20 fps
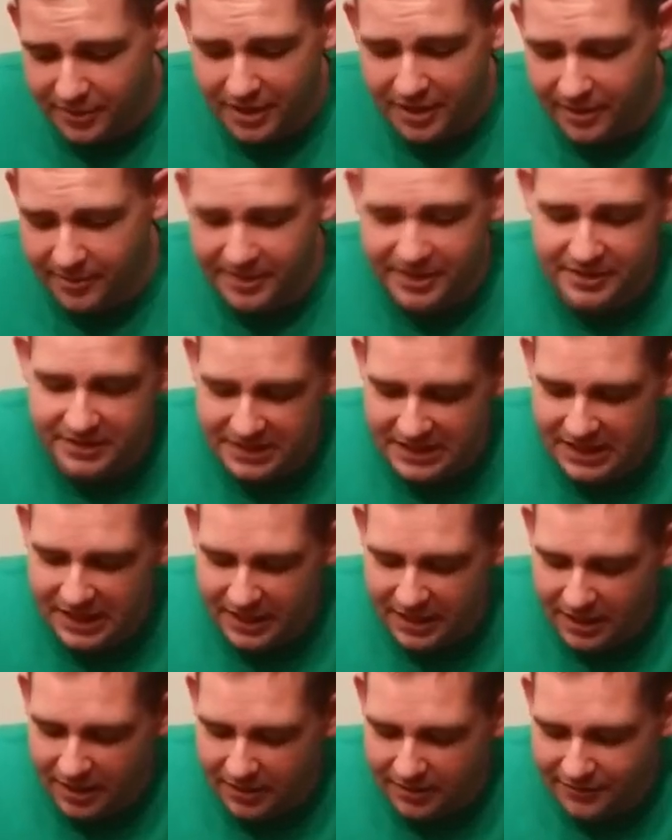I mean, not
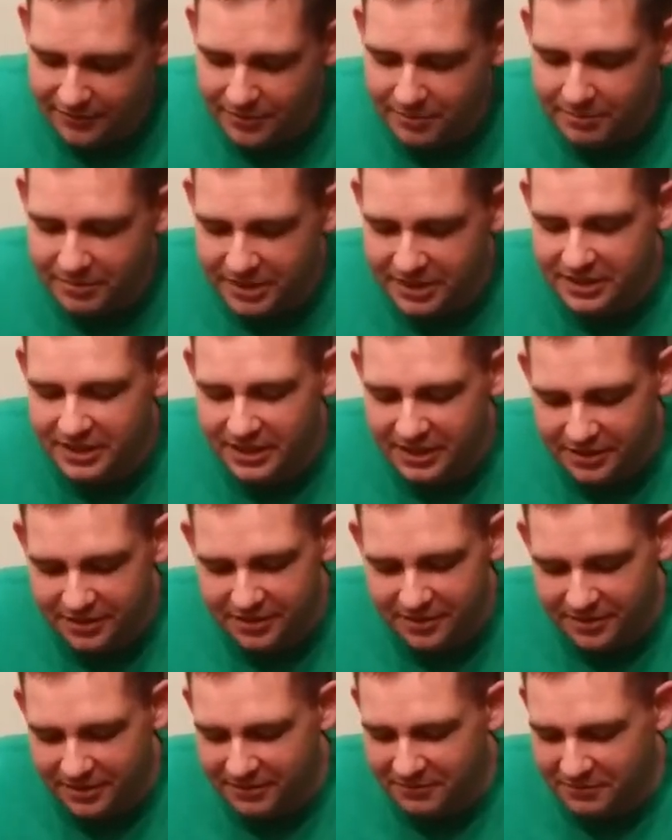all of them, but
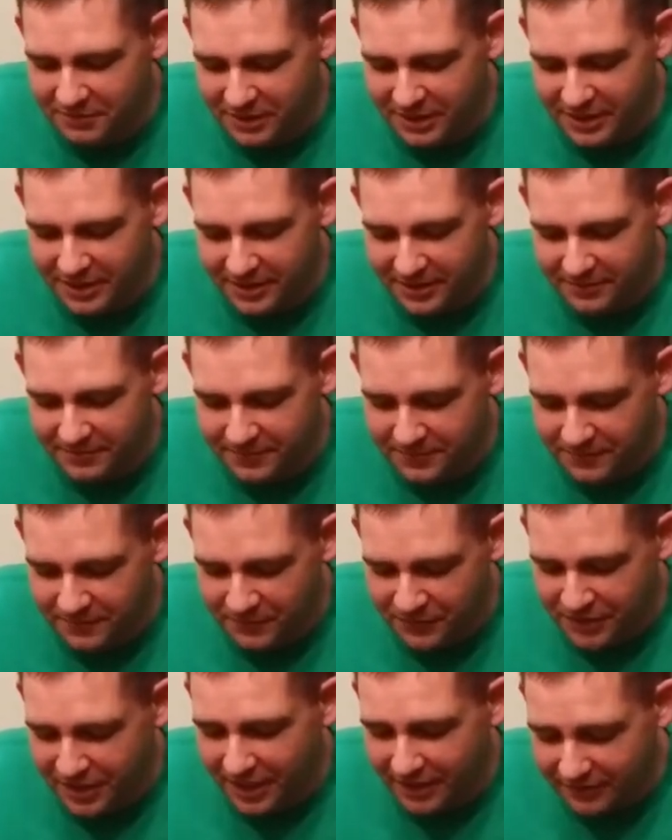
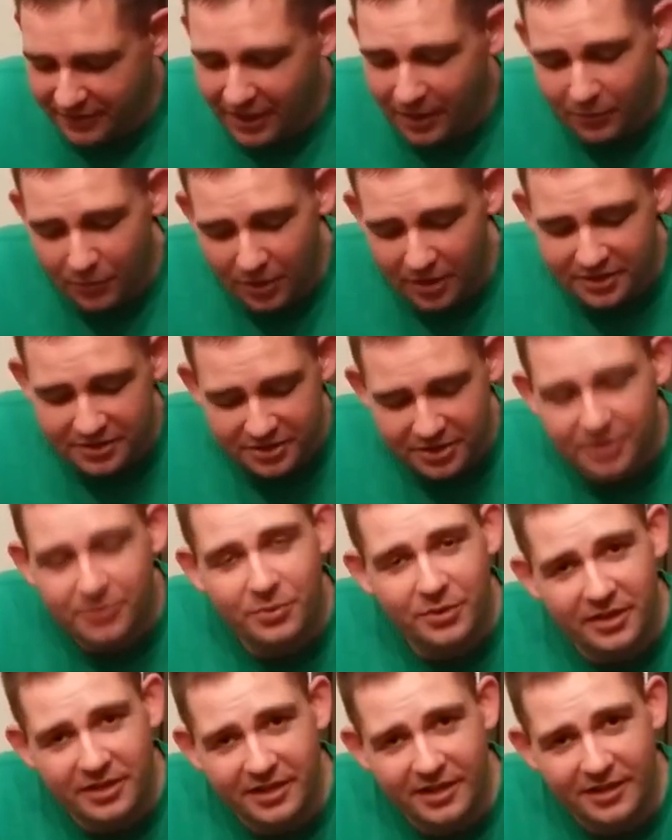I've got one good
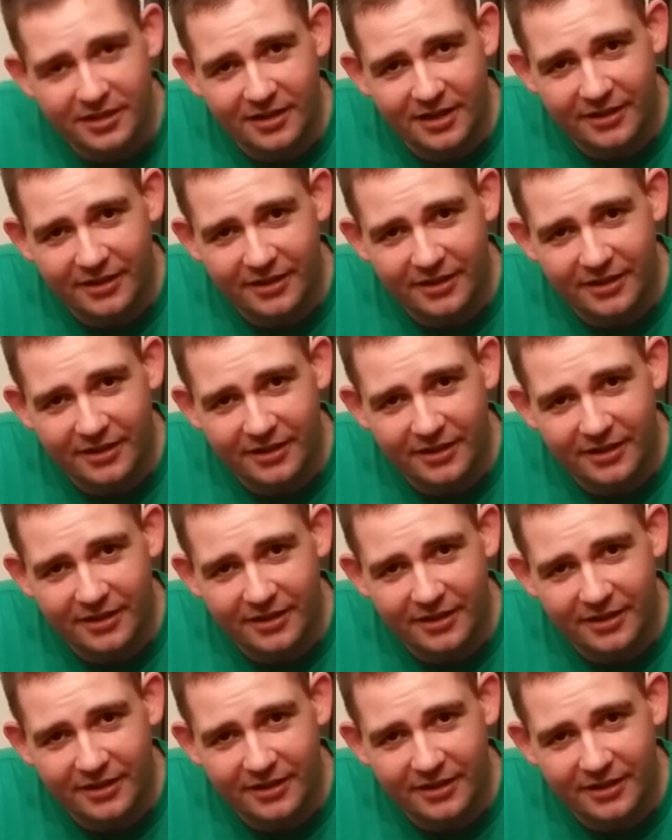one here.